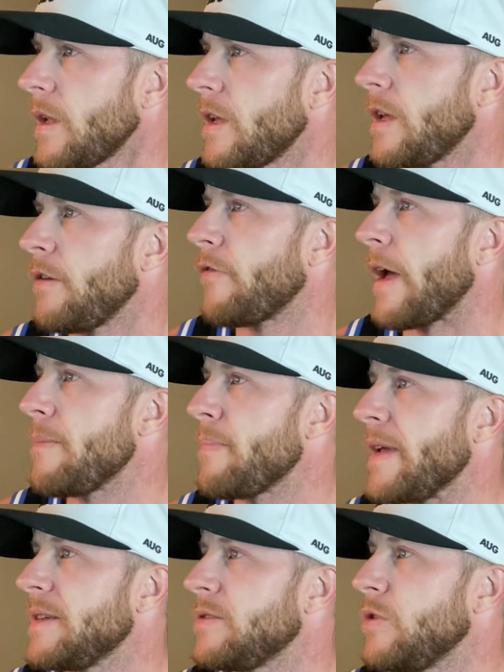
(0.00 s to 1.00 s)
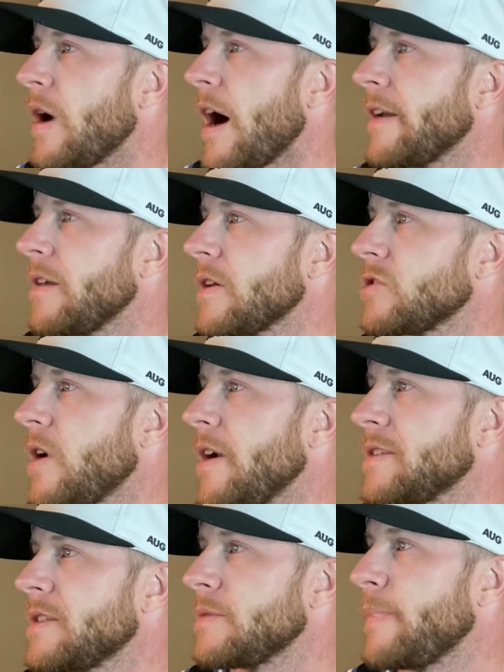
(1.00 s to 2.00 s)
Event-based Ducati electronic
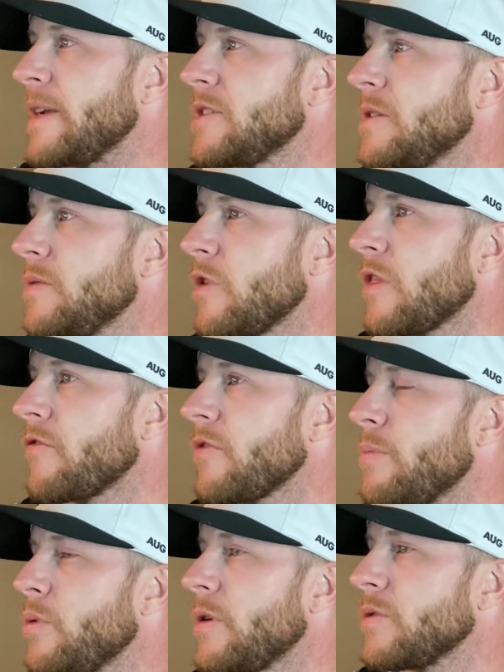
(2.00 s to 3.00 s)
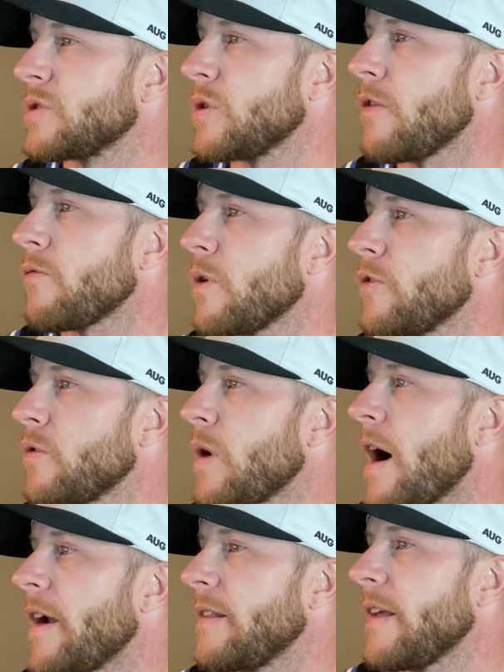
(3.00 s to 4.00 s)
suspension with 3.0 software,
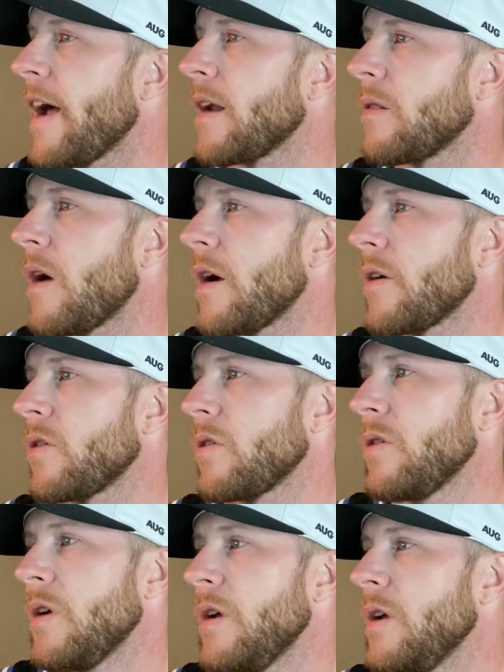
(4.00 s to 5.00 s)
Ducati data logger.